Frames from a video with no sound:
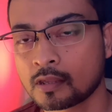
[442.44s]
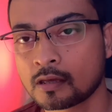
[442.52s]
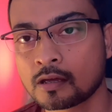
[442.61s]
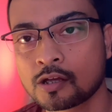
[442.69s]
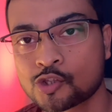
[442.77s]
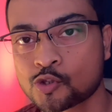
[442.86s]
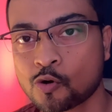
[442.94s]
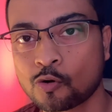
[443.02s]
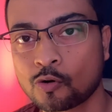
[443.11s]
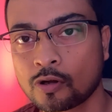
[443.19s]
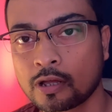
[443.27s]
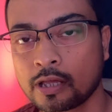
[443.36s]
So,
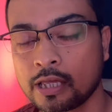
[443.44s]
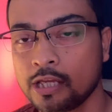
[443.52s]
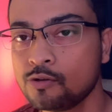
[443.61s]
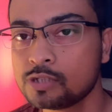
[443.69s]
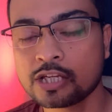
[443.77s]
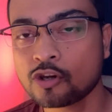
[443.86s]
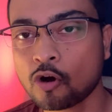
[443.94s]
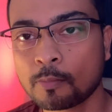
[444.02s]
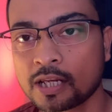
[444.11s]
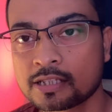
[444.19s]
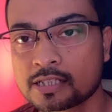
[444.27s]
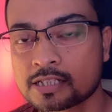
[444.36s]
using
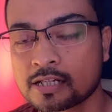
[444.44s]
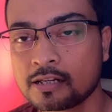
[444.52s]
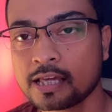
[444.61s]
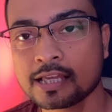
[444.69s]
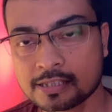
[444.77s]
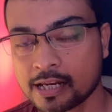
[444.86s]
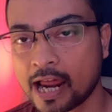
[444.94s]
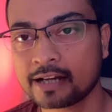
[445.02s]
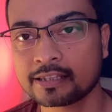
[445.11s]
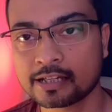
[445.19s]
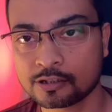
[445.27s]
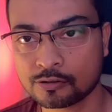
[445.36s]
normalization is the right
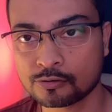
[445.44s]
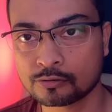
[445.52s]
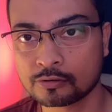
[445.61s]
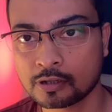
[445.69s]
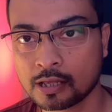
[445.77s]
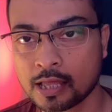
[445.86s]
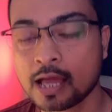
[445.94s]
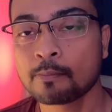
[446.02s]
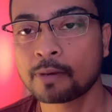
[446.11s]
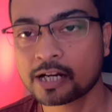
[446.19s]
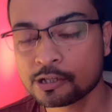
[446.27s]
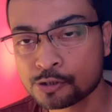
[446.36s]
thing to do, but
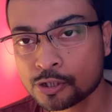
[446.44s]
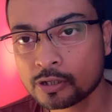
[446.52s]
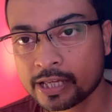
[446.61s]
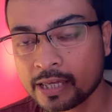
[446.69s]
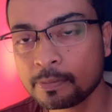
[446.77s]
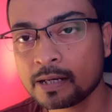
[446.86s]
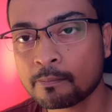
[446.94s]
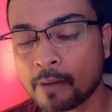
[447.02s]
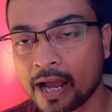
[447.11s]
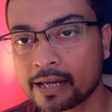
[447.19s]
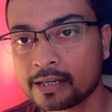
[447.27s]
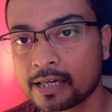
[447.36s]
you should keep in
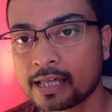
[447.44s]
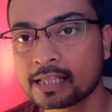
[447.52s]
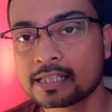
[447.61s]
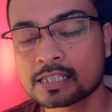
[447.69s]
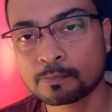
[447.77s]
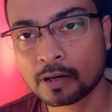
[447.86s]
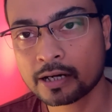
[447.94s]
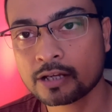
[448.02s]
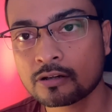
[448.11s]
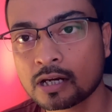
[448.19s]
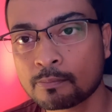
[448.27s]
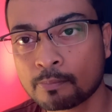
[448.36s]
mind this
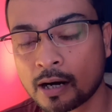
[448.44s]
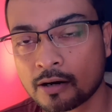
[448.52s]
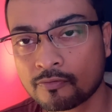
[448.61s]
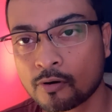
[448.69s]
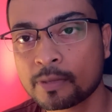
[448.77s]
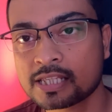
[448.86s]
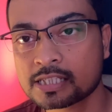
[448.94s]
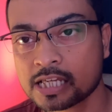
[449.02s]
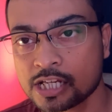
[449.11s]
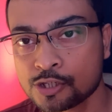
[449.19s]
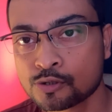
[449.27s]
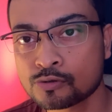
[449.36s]
particular performance
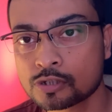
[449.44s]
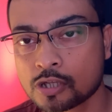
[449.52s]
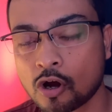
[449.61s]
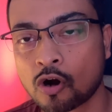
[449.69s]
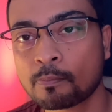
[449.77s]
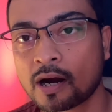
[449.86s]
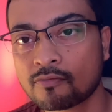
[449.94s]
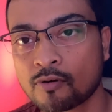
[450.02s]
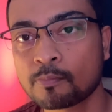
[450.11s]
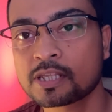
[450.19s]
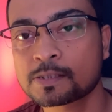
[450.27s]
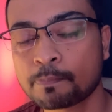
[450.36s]
issues or
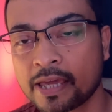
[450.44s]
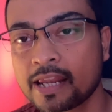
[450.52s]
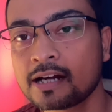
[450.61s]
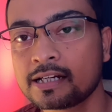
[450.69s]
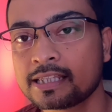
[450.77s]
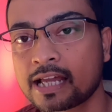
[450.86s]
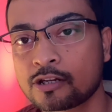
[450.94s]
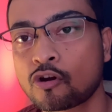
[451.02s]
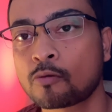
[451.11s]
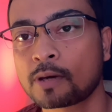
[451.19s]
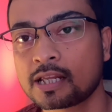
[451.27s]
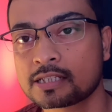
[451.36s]
performance penalty that
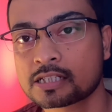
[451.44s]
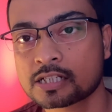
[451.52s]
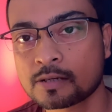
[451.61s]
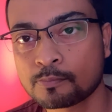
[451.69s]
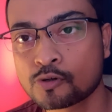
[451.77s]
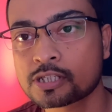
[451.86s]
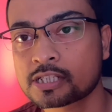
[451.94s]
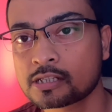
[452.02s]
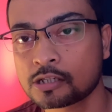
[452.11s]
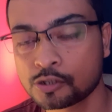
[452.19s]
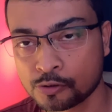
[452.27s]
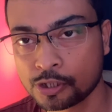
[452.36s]
normalization puts
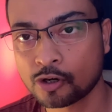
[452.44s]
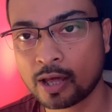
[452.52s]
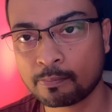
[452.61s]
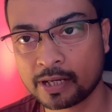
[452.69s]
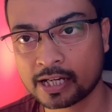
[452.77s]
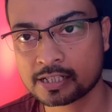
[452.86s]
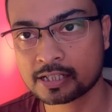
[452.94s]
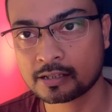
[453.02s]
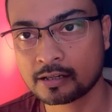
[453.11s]
to your application.